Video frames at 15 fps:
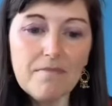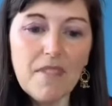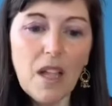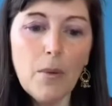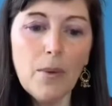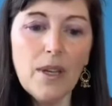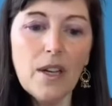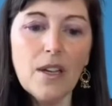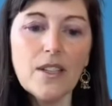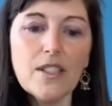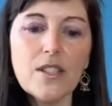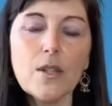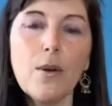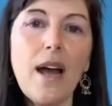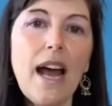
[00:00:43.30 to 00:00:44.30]
We
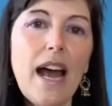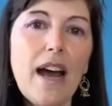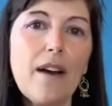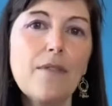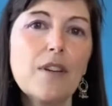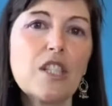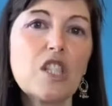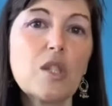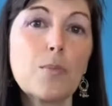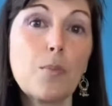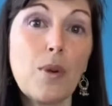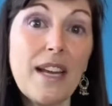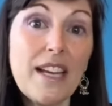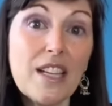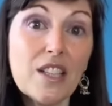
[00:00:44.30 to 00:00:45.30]
also have
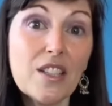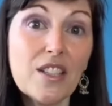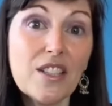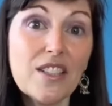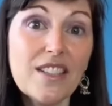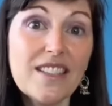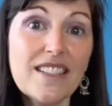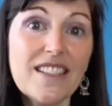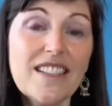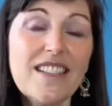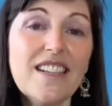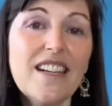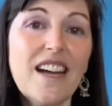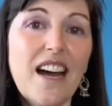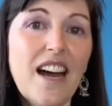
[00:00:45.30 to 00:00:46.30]
sprinkler.
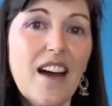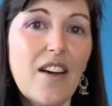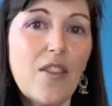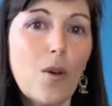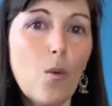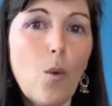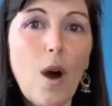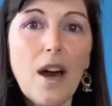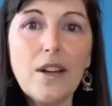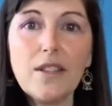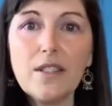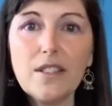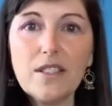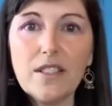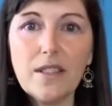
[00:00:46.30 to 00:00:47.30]
Uh, the
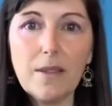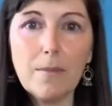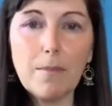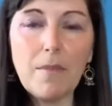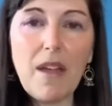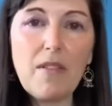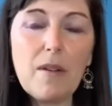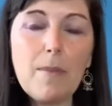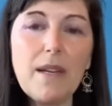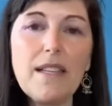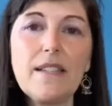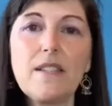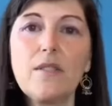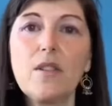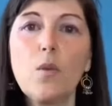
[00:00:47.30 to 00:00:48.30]
waters, the,
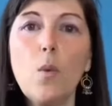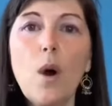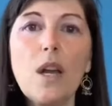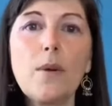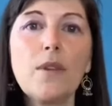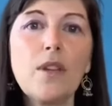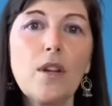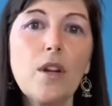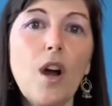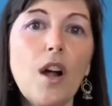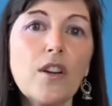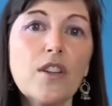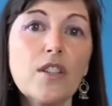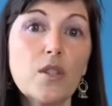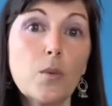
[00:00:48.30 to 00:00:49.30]
everybody's watering their
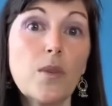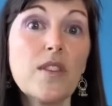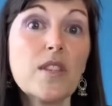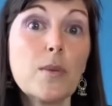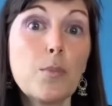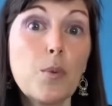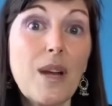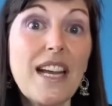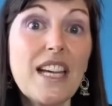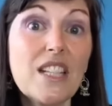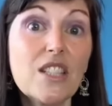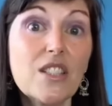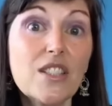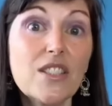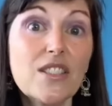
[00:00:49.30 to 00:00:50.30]
gardeners with
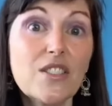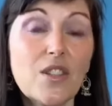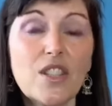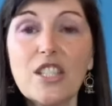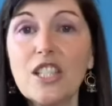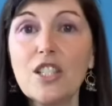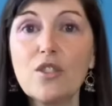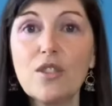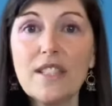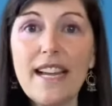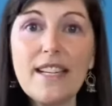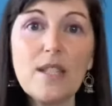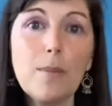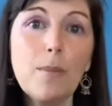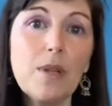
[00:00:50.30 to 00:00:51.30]
sprinklers. Our children
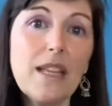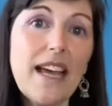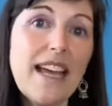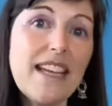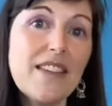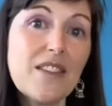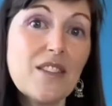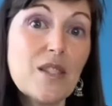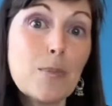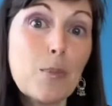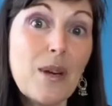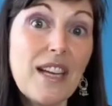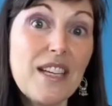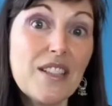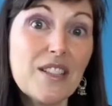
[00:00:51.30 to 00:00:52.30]
like to play in the
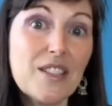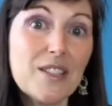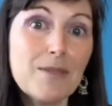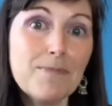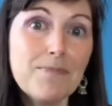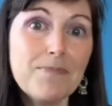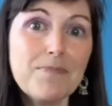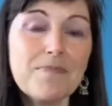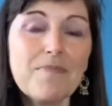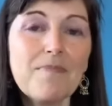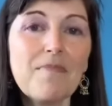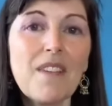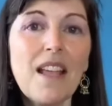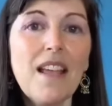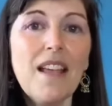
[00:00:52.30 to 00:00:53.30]
sprinkler.
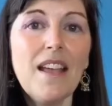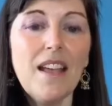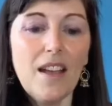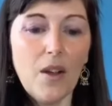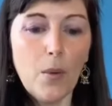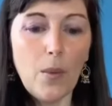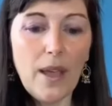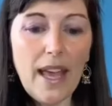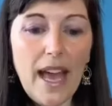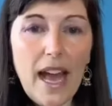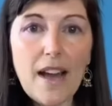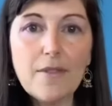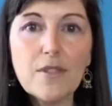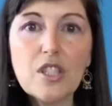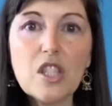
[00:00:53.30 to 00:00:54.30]
We
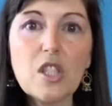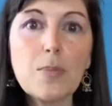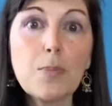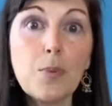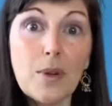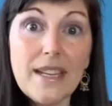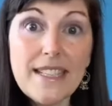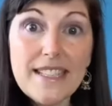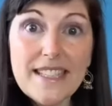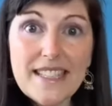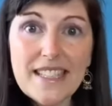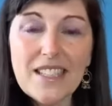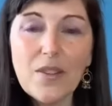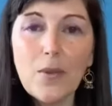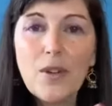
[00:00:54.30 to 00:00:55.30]
have sprint.